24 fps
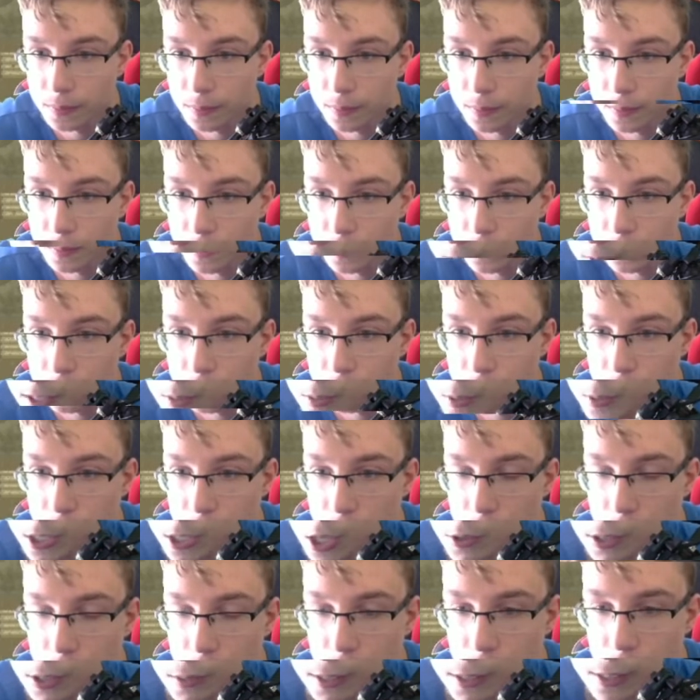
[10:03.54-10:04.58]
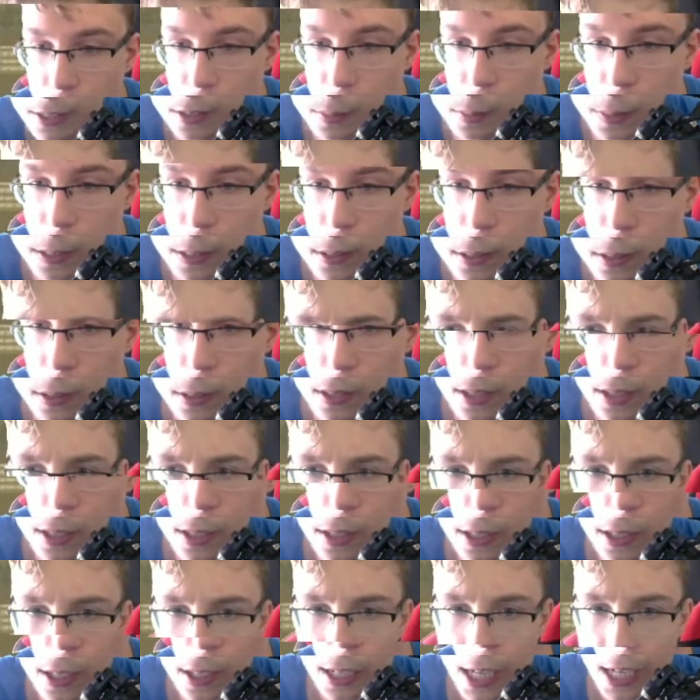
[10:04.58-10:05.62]
Should offense with no investment.
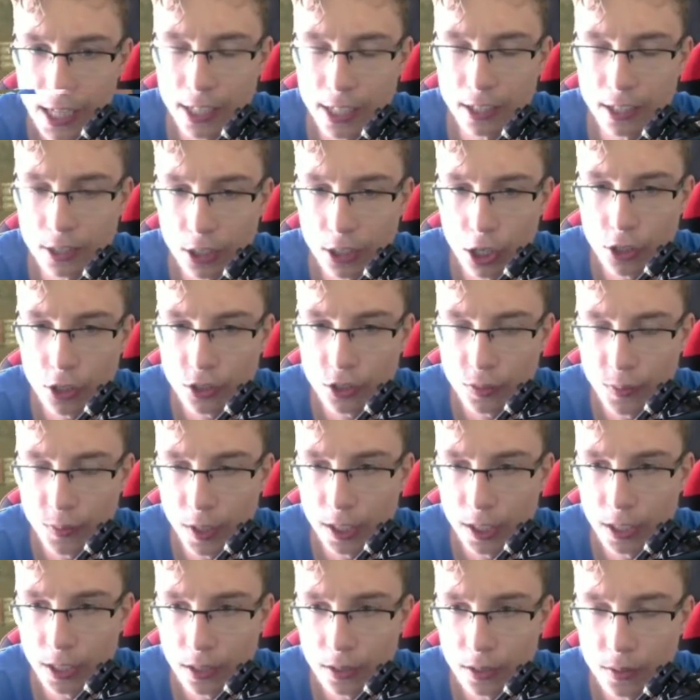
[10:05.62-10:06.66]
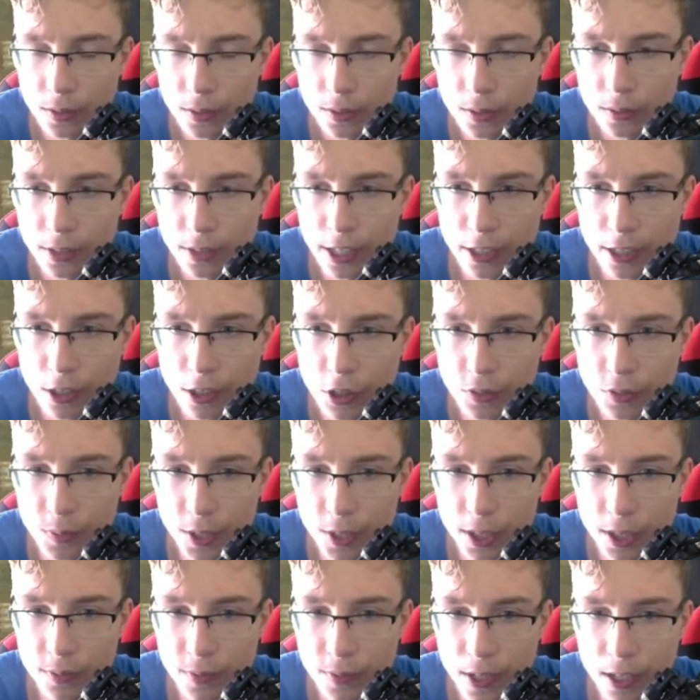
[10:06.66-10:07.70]
And then goes very
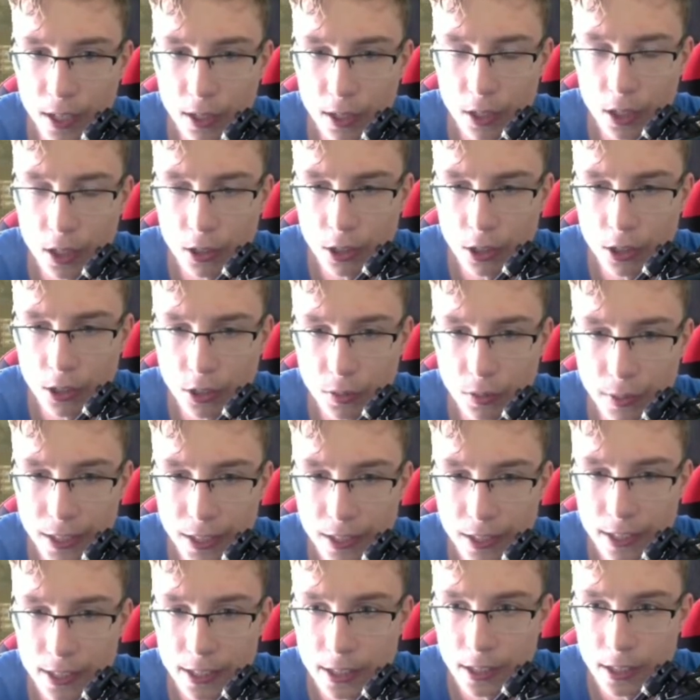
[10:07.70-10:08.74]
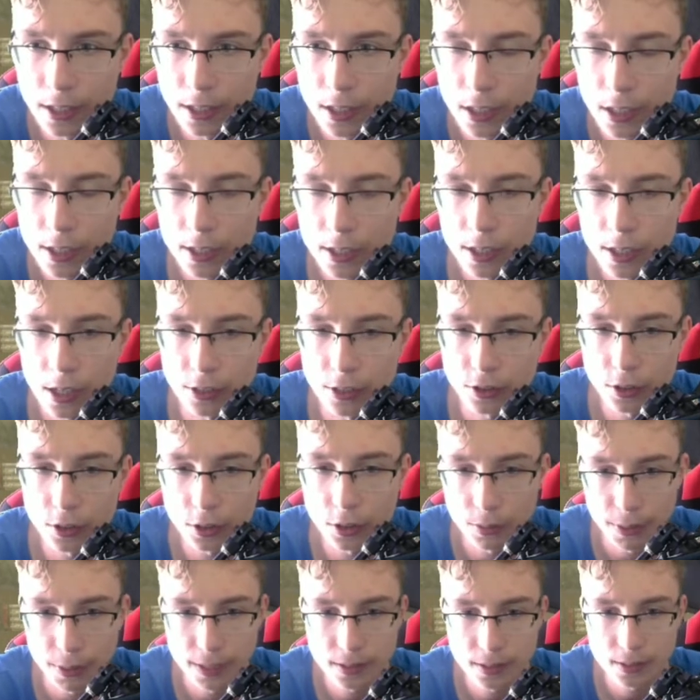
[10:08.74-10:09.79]
well along with the Assault
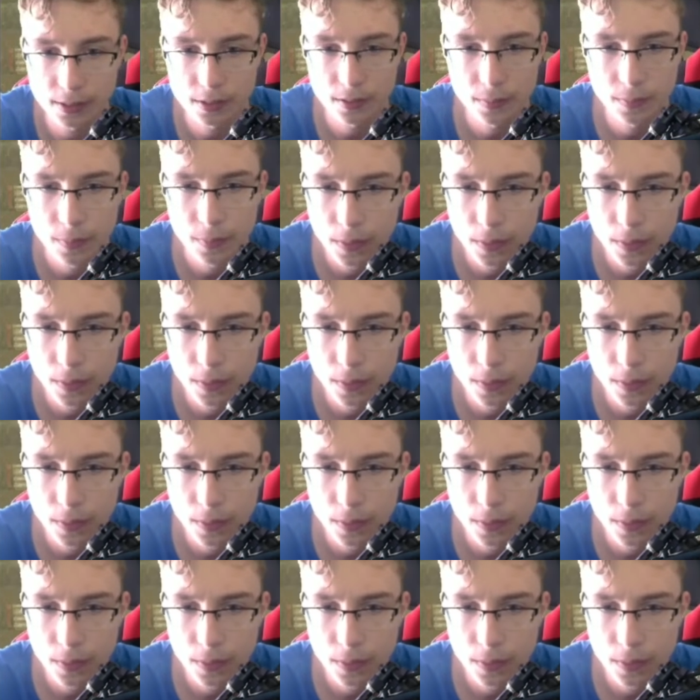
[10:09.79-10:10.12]
Vest.